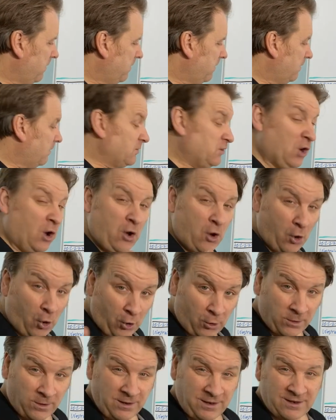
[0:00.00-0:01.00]
Not
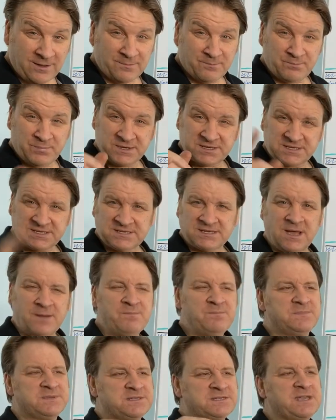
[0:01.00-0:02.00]
all, but
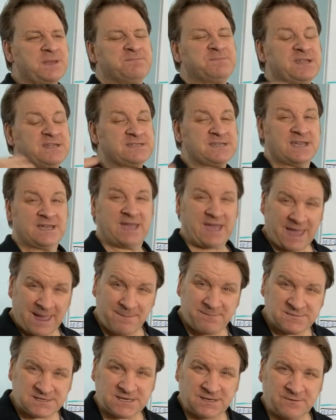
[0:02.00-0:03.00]
some septic tank
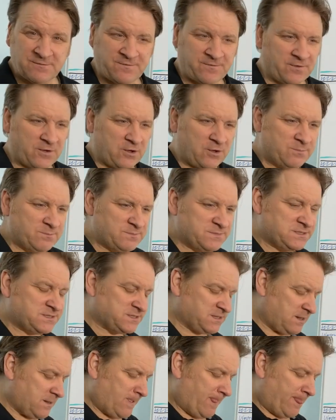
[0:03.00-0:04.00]
emptying
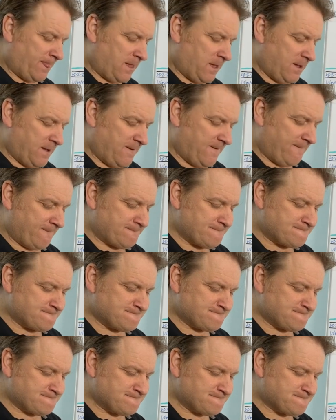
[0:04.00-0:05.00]
firms um,